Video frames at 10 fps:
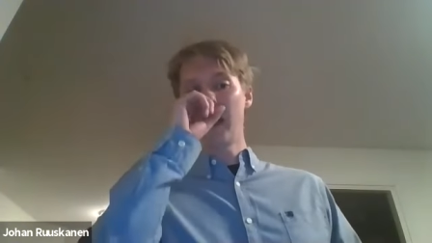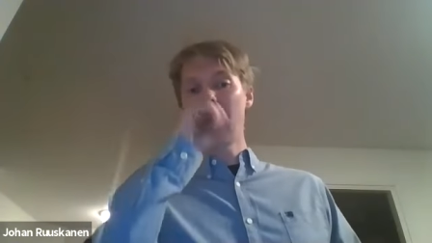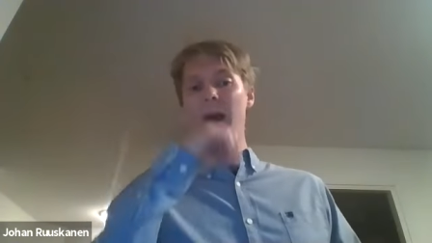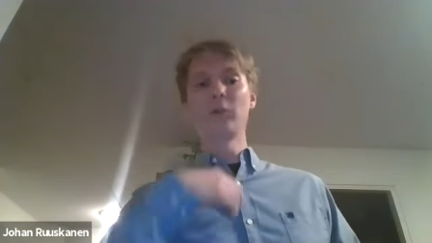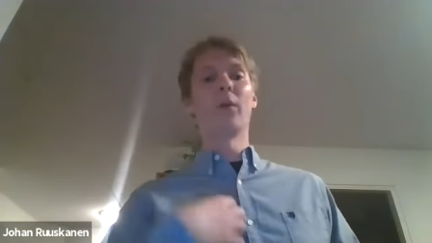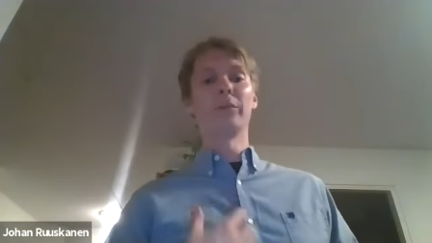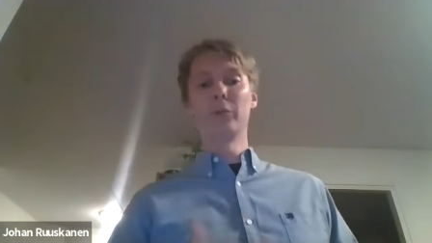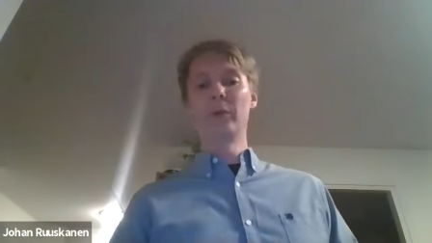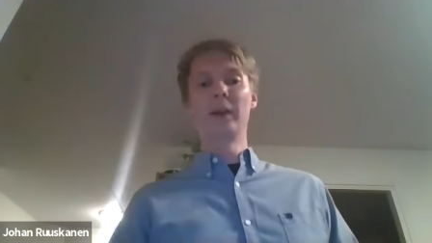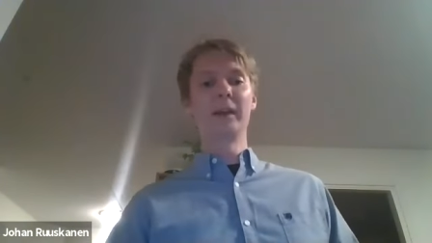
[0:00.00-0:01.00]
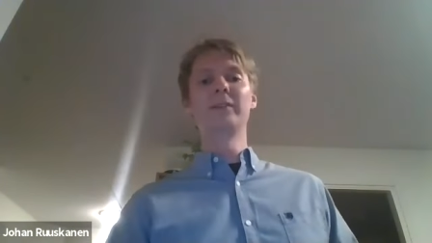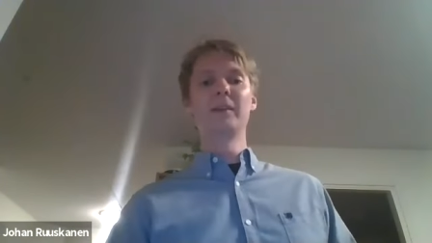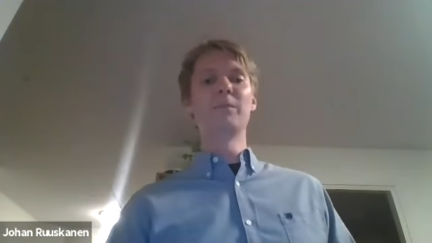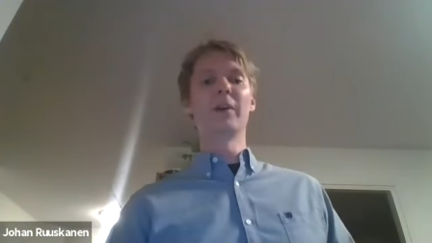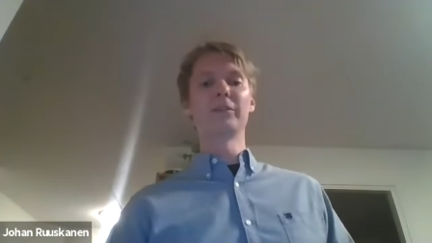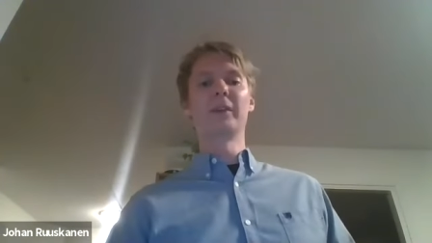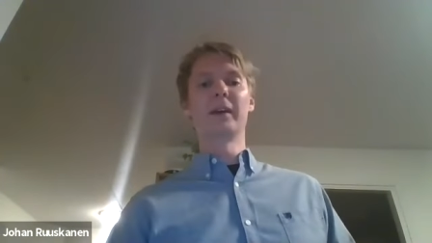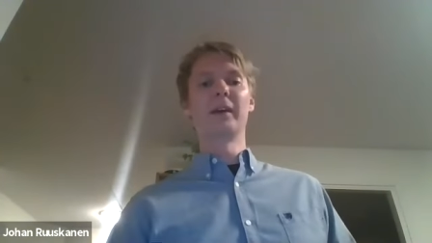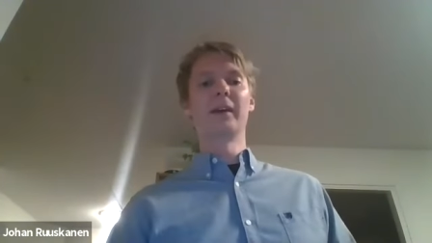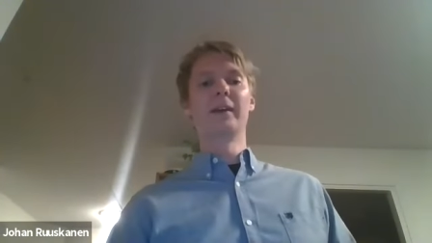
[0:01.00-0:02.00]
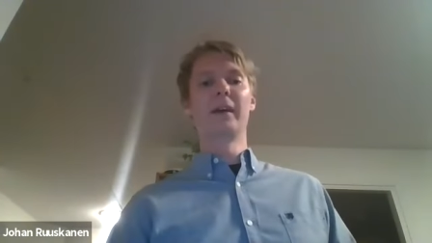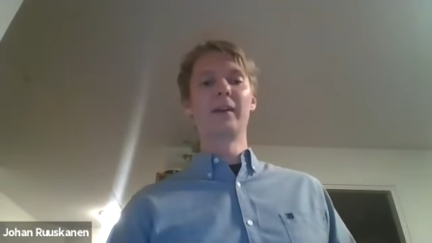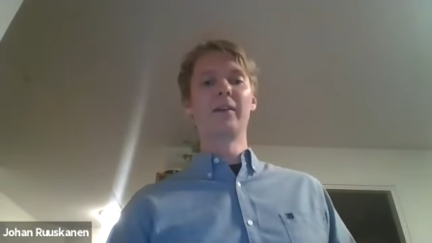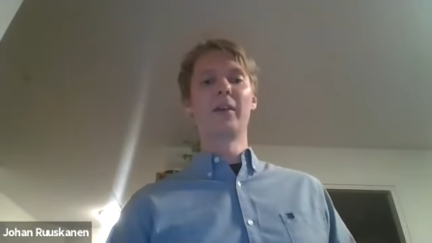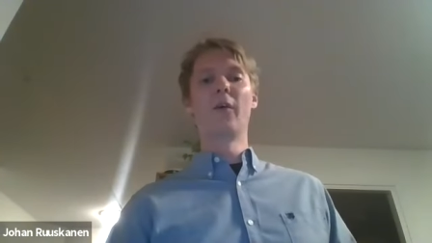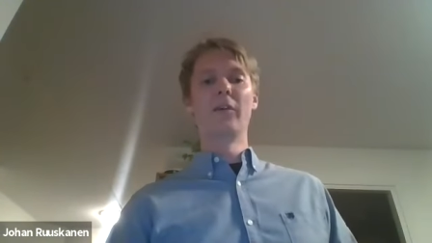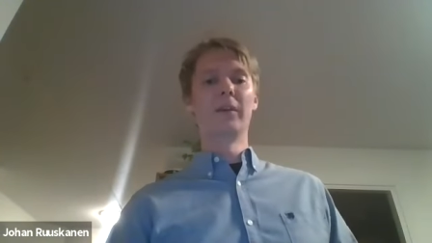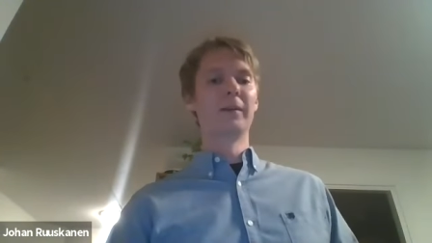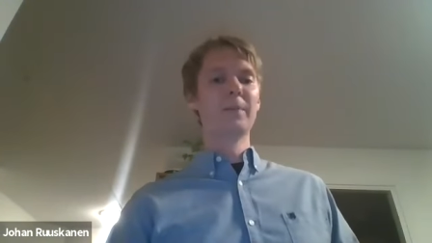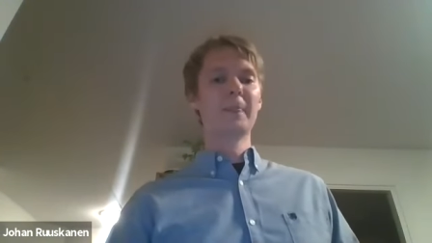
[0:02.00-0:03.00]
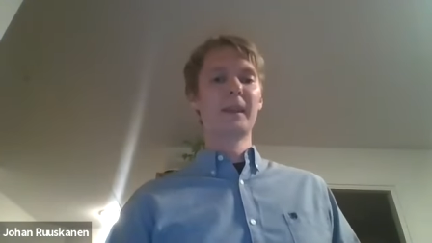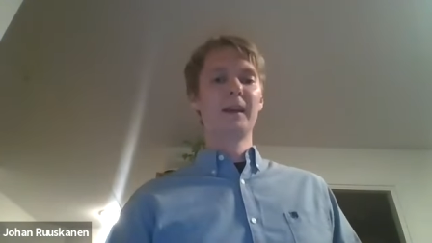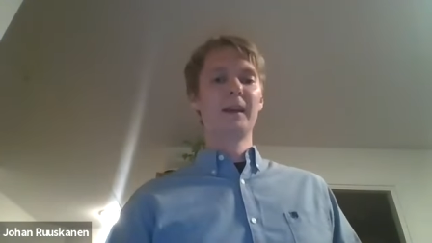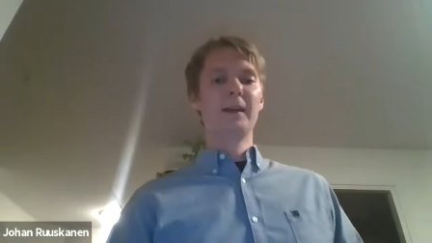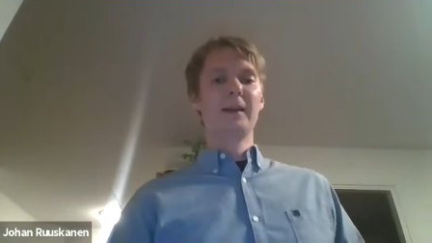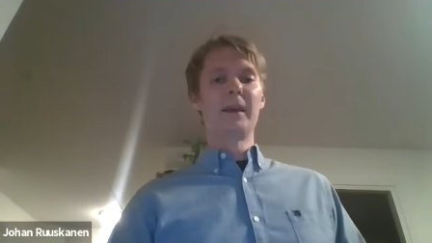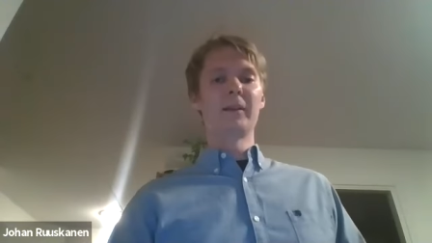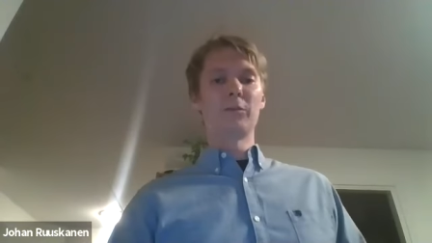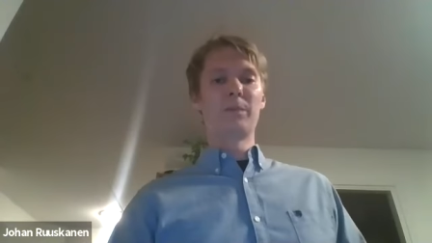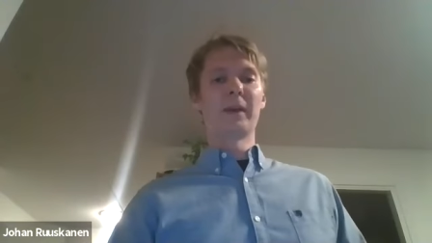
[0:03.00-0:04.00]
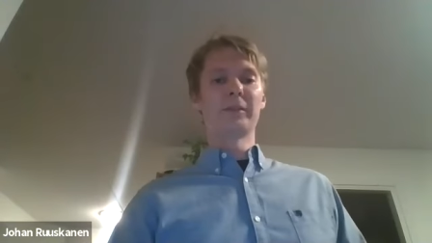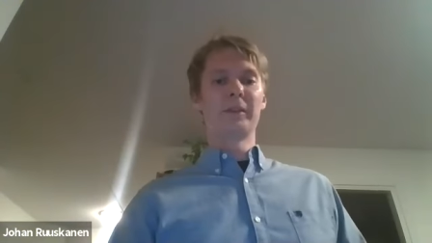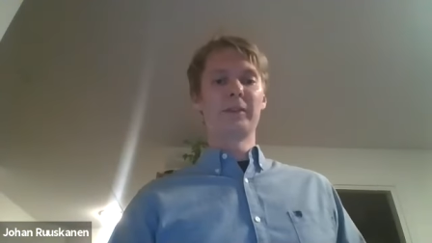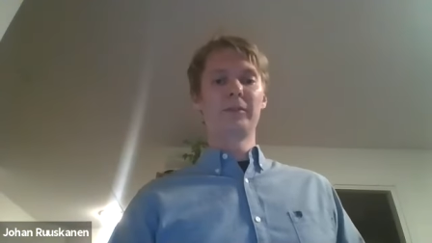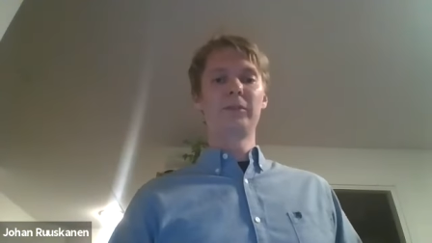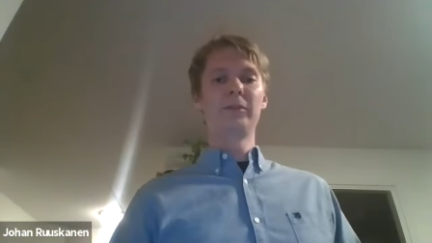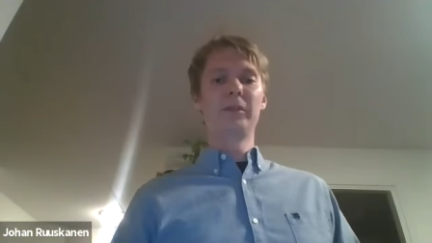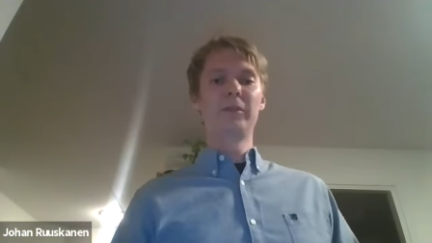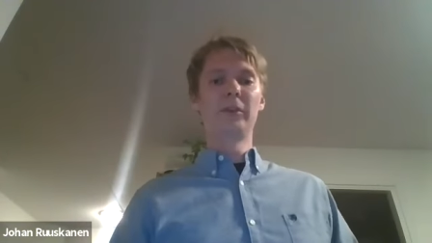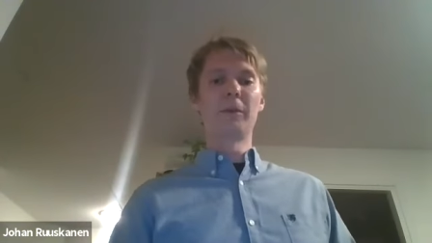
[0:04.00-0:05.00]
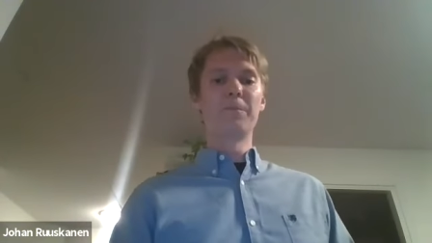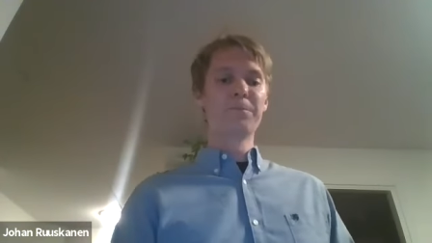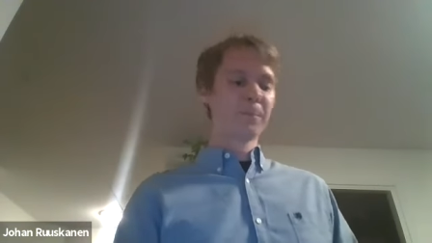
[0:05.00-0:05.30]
at all. So it's simply just the novel GSPPS system.